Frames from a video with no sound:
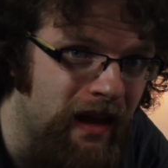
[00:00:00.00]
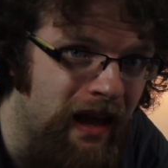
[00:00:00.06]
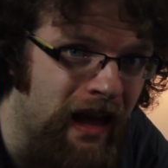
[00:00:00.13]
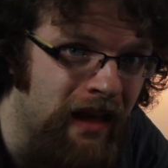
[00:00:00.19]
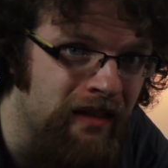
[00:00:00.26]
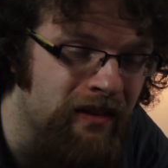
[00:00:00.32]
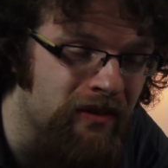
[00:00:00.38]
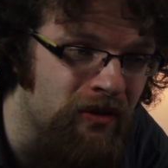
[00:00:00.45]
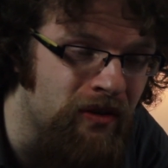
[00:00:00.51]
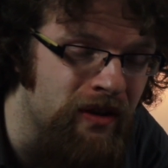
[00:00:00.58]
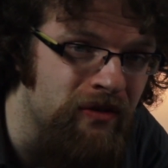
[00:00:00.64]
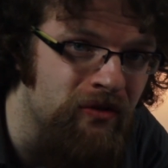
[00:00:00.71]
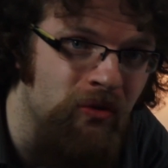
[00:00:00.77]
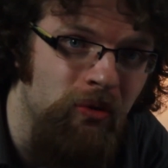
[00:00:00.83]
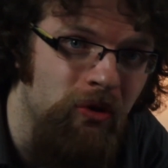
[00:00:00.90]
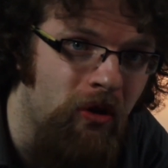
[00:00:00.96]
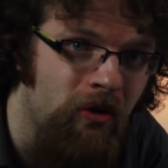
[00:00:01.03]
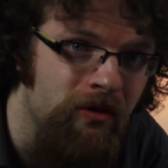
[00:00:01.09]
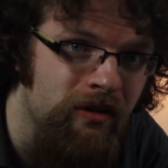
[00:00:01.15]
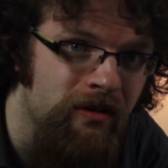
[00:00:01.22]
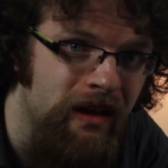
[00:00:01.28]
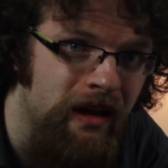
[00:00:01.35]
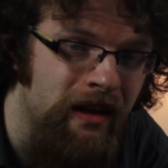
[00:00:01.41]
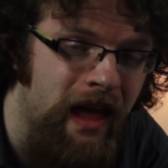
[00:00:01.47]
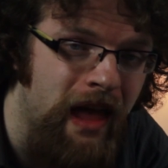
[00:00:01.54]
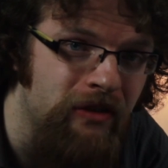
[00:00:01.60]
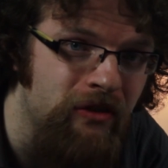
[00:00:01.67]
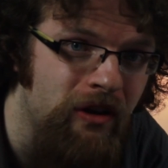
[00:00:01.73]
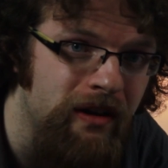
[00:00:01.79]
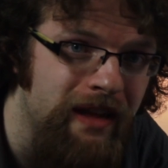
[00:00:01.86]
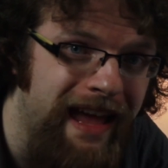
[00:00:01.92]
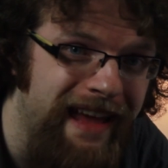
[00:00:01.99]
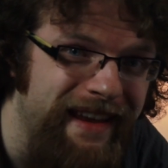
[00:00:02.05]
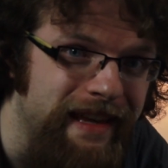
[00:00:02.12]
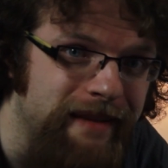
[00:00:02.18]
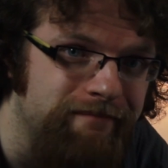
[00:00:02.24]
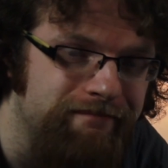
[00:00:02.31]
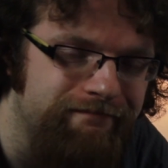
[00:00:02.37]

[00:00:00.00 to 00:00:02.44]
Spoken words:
and that there is no longer a Khazar Khanate,